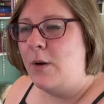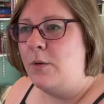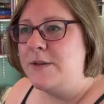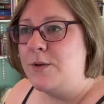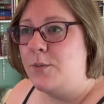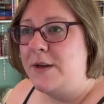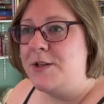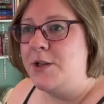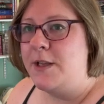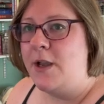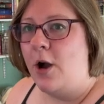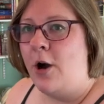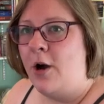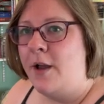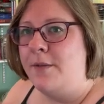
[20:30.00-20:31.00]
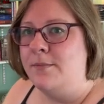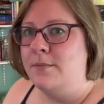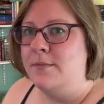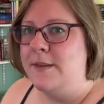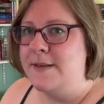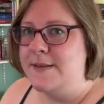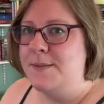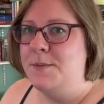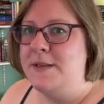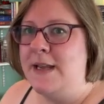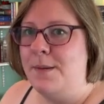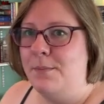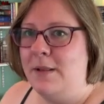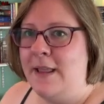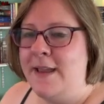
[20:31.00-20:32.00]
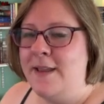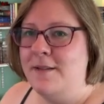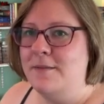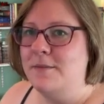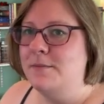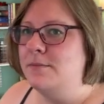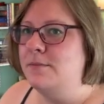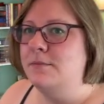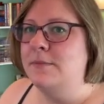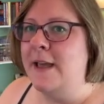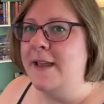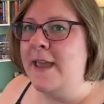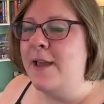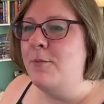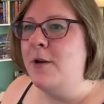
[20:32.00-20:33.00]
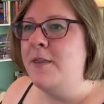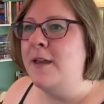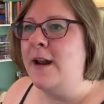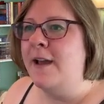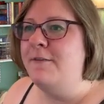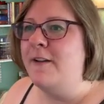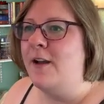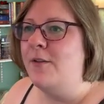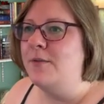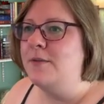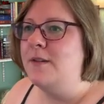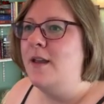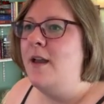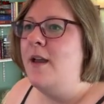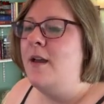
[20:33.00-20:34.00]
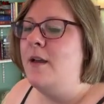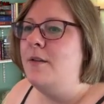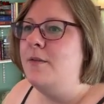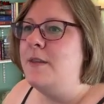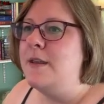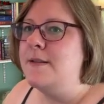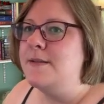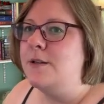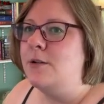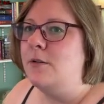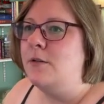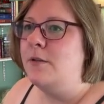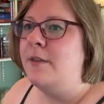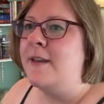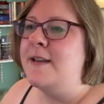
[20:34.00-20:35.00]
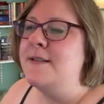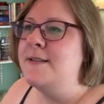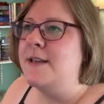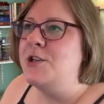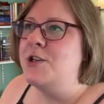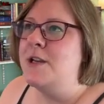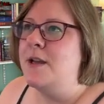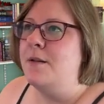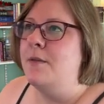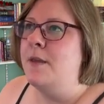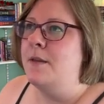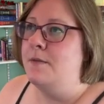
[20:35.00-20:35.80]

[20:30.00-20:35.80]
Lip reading: was originally on this template that came with it. I found these little things that